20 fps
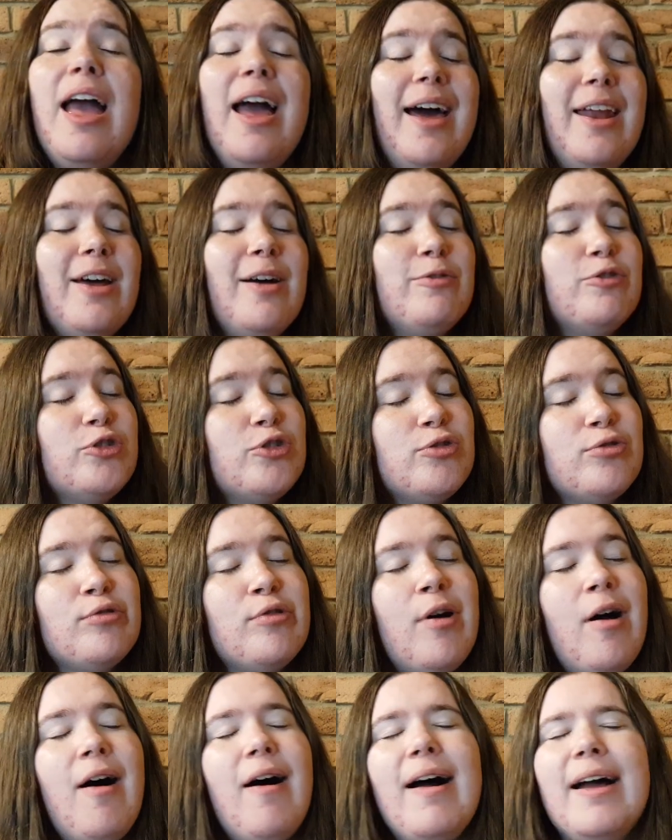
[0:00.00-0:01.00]
And I've
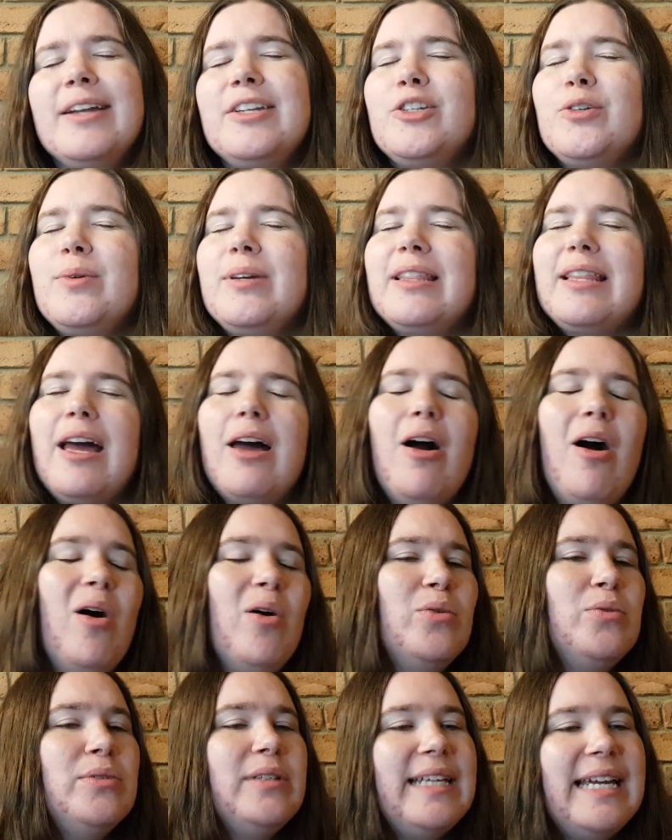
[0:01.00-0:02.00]
tried doing that
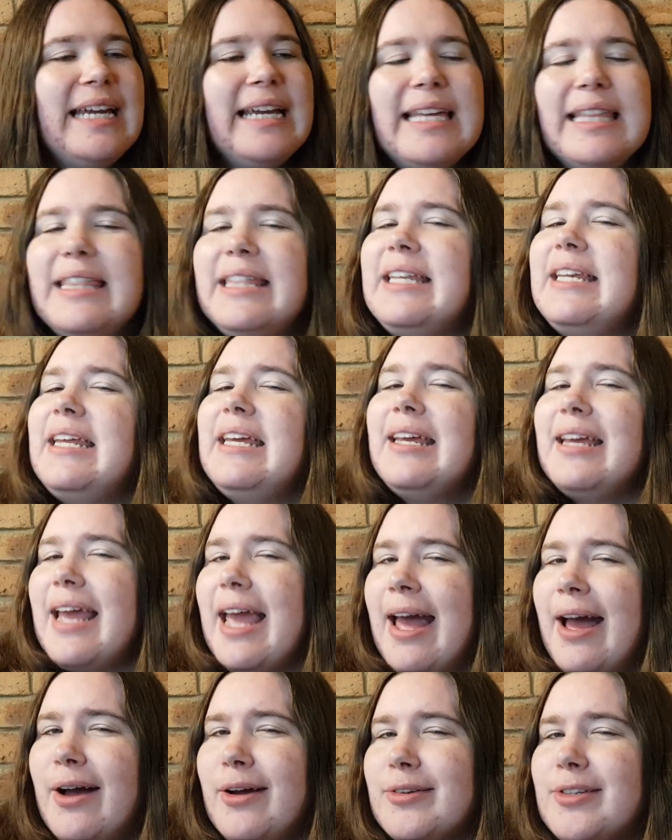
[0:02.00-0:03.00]
whole lengthening
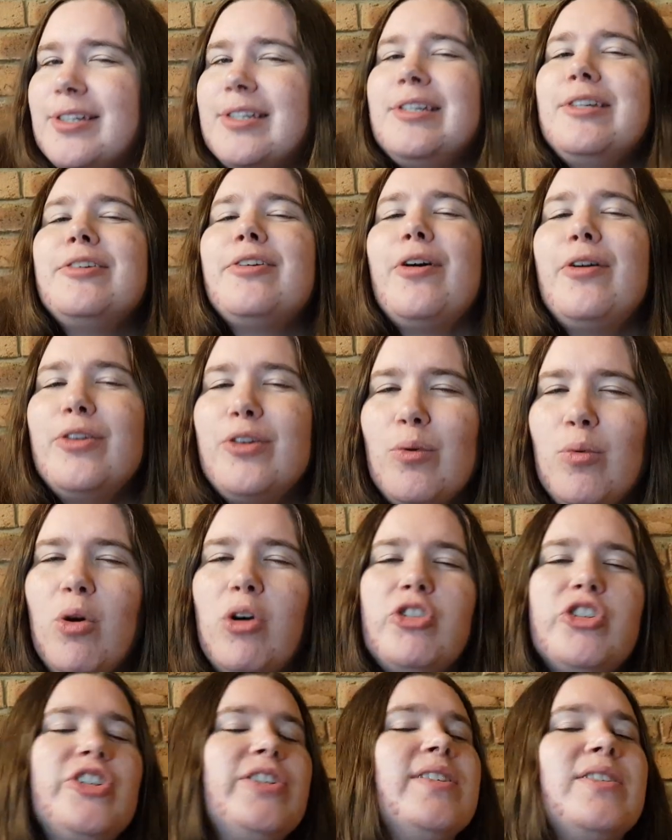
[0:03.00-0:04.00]
out, you know, your
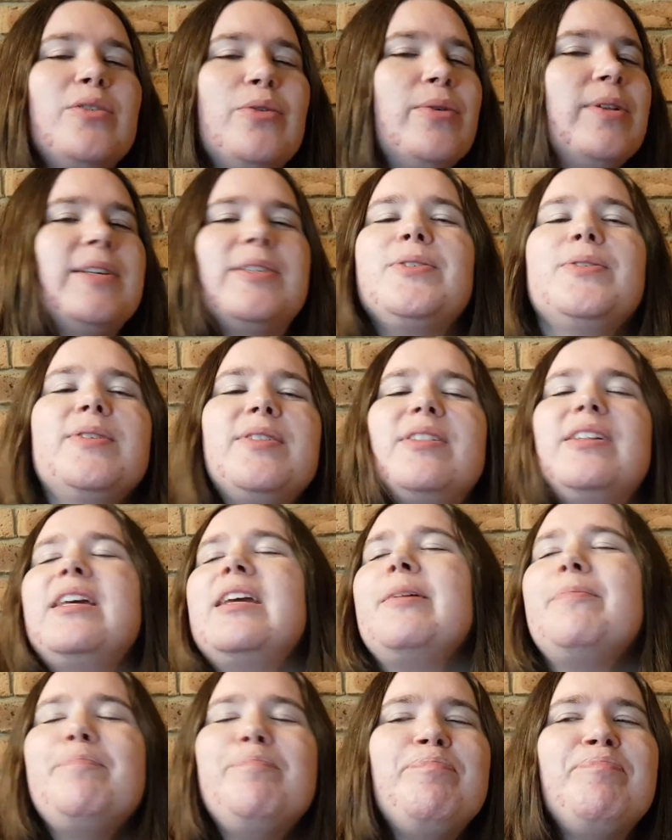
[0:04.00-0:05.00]
washes and all that sort of
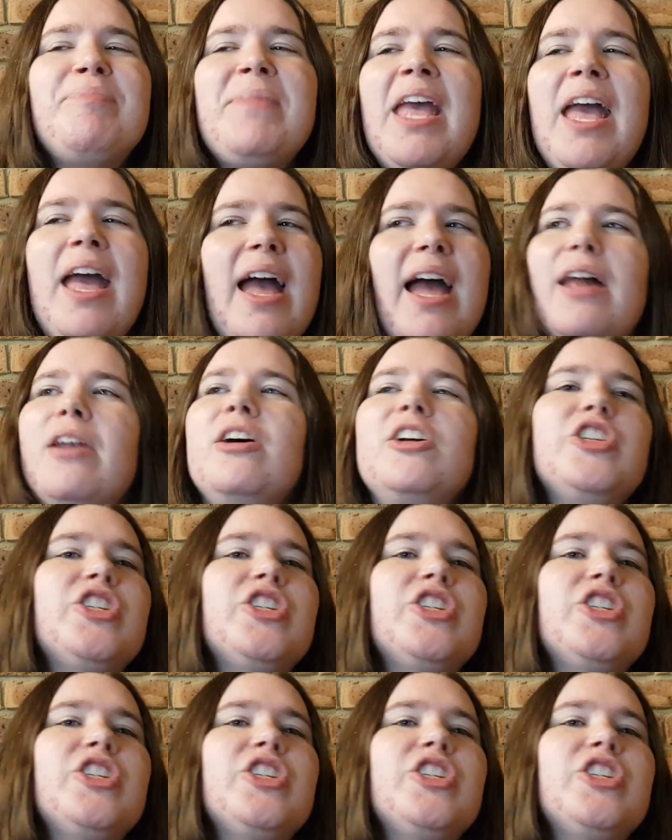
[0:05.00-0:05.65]
thing. And I